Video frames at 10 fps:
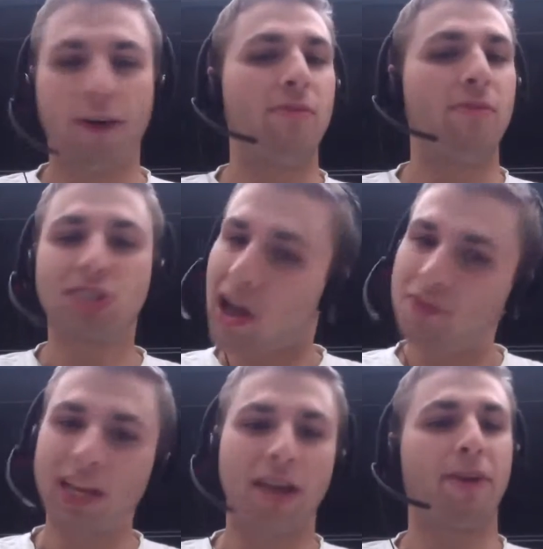of
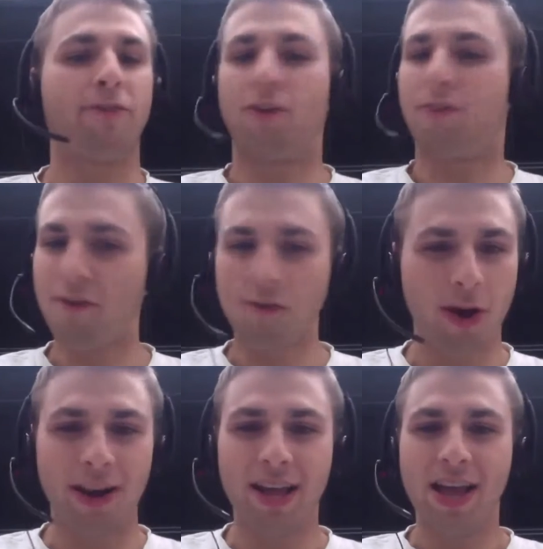themselves, they can make fun of
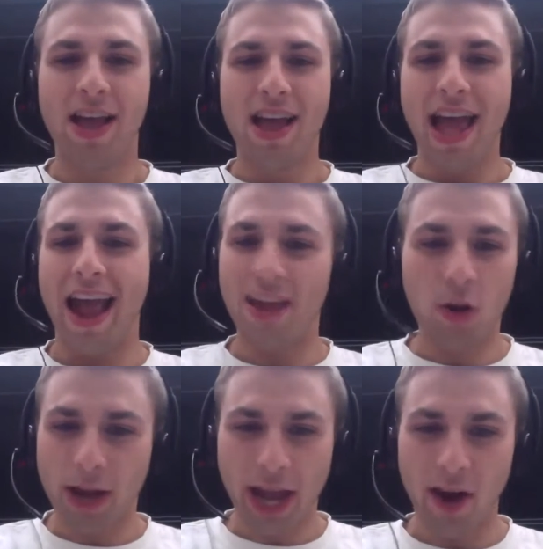everyone, and they
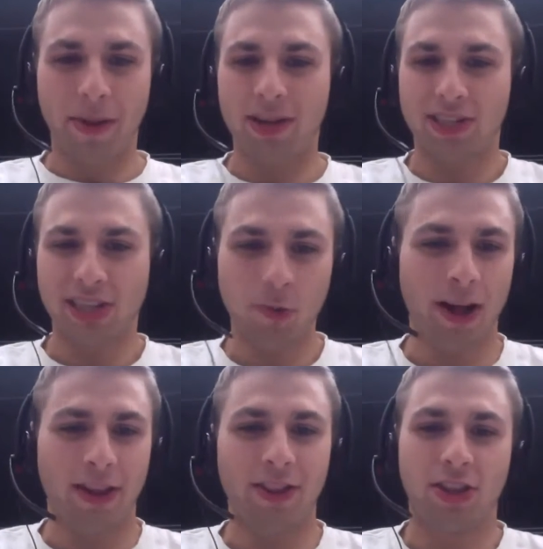don't care because guess
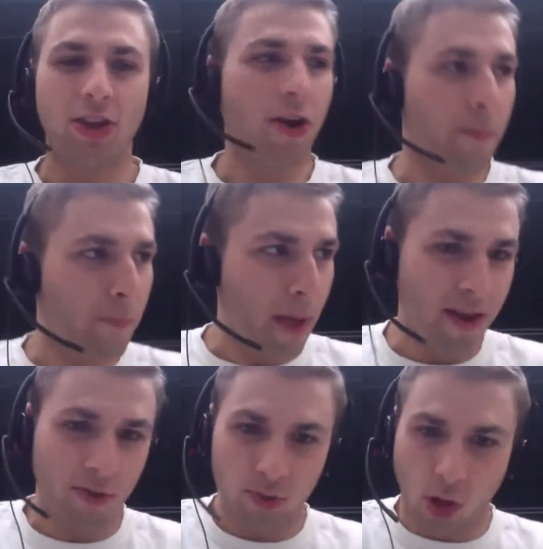what? They're
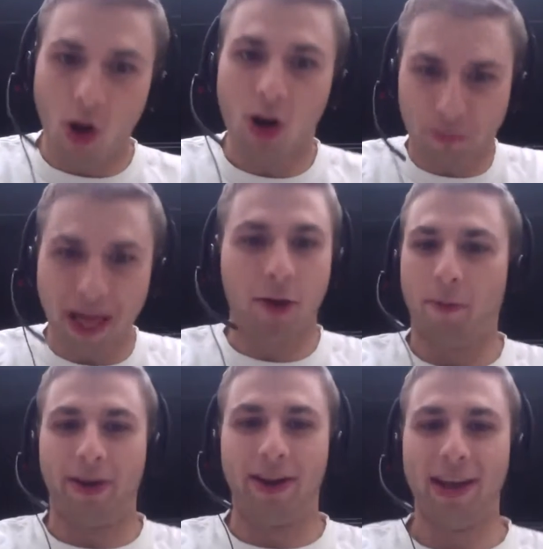a large black woman.